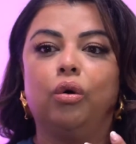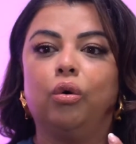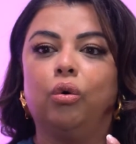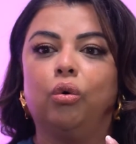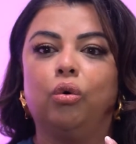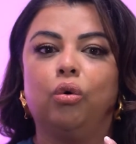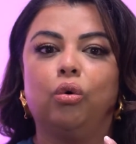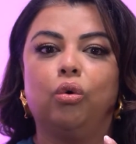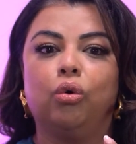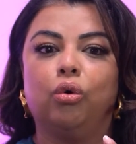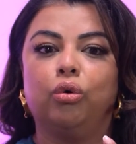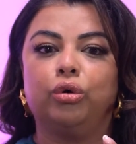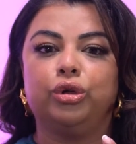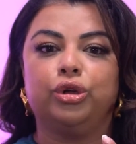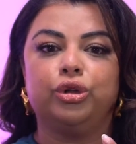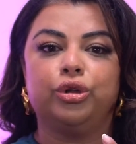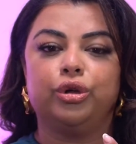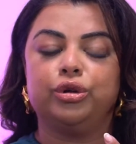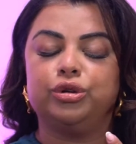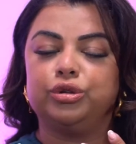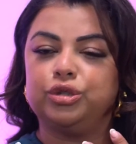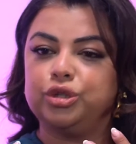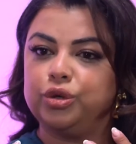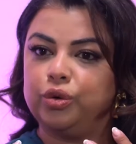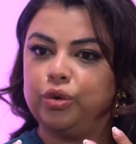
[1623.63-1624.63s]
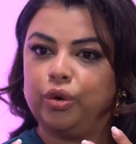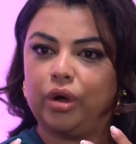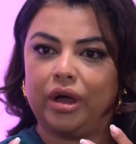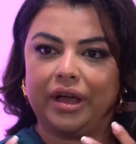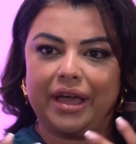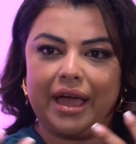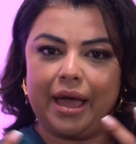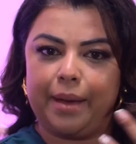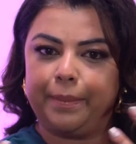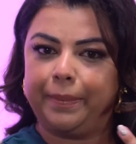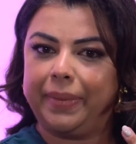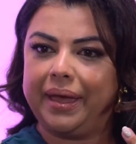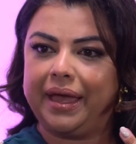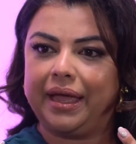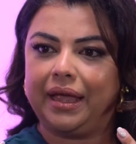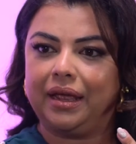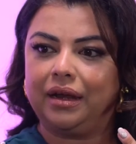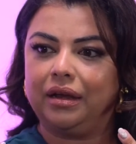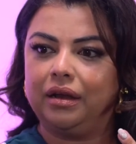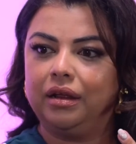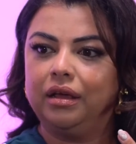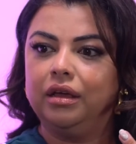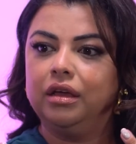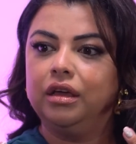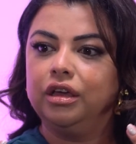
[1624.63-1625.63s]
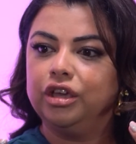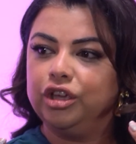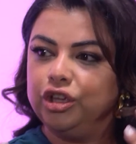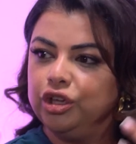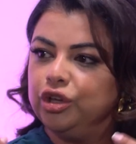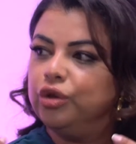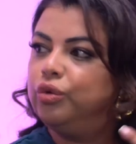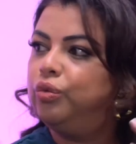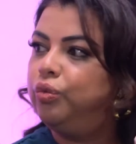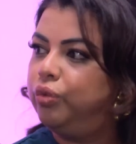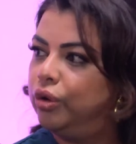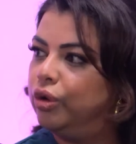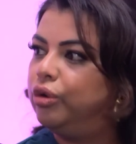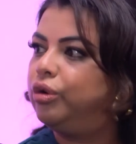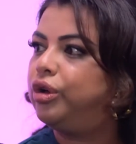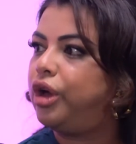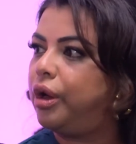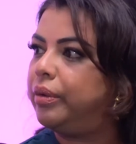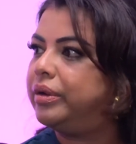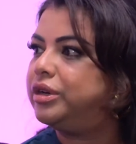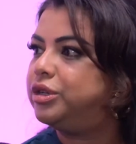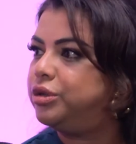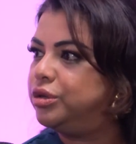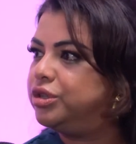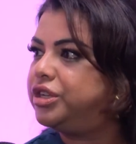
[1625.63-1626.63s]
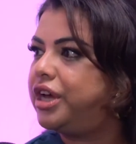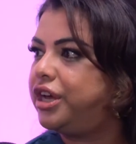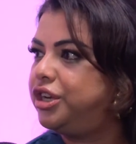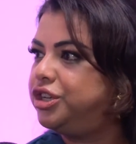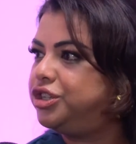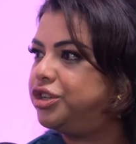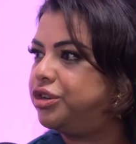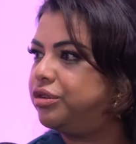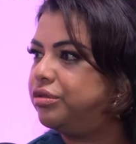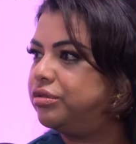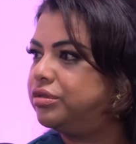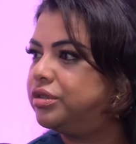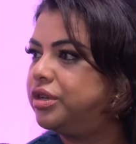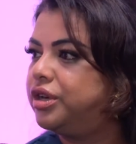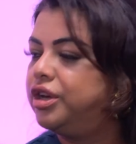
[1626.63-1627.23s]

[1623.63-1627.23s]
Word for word: or, you know, do a campaign, you will go and do test shoots.